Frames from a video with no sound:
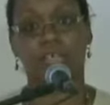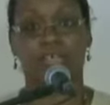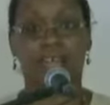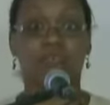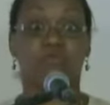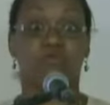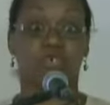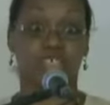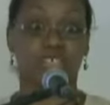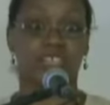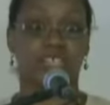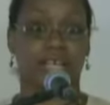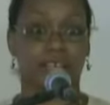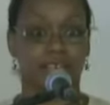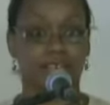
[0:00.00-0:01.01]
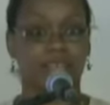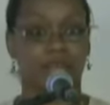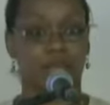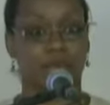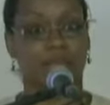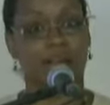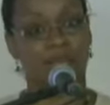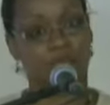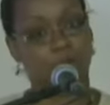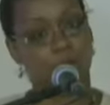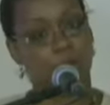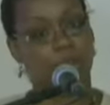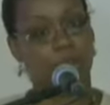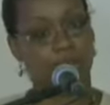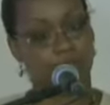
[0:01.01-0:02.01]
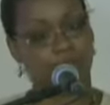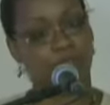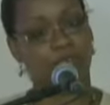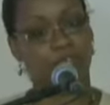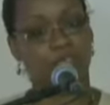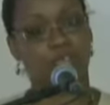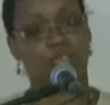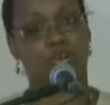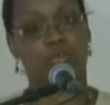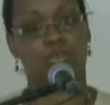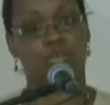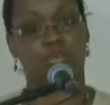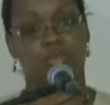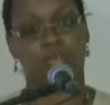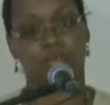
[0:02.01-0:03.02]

real challenge that we haven't quite figured out